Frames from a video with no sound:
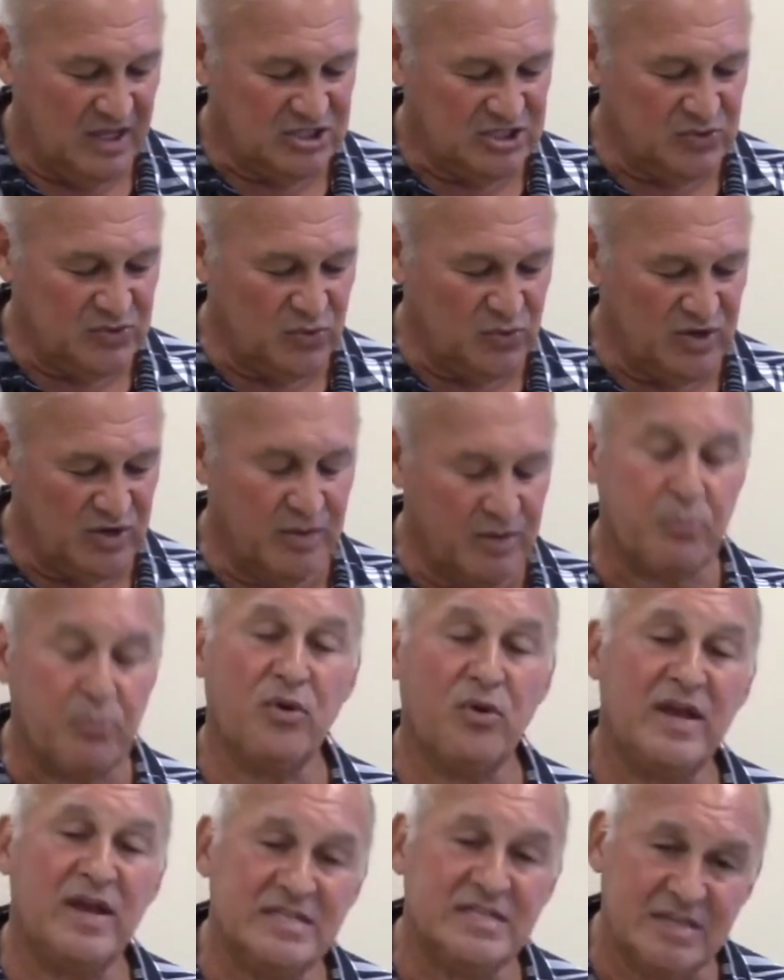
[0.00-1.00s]
So, in order to
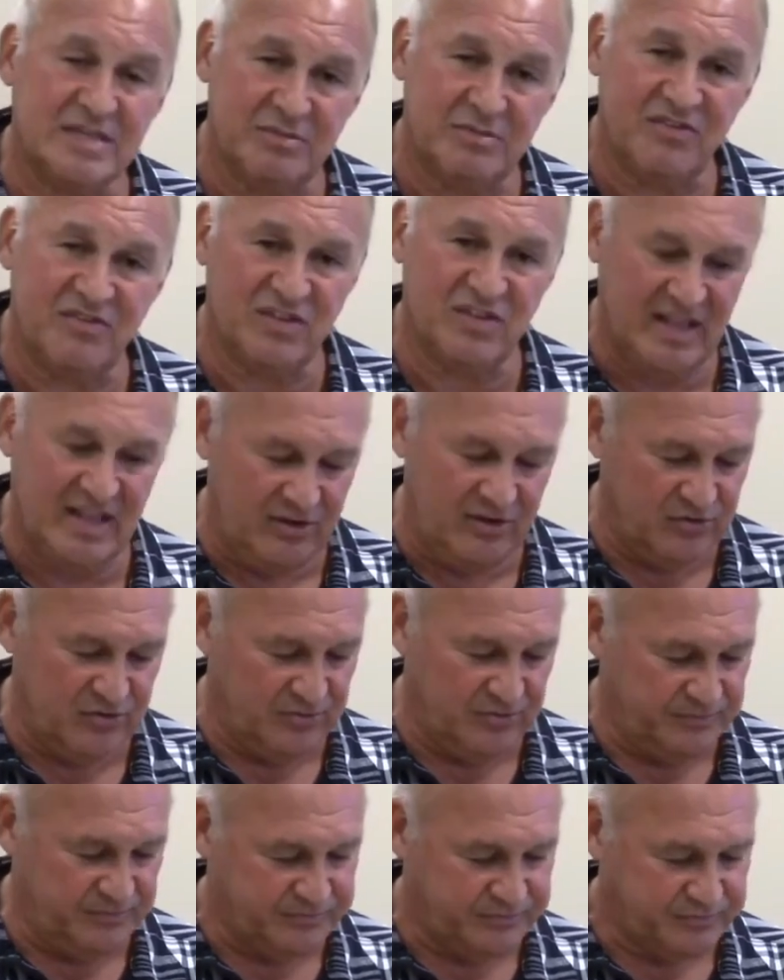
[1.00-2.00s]
praise Him even louder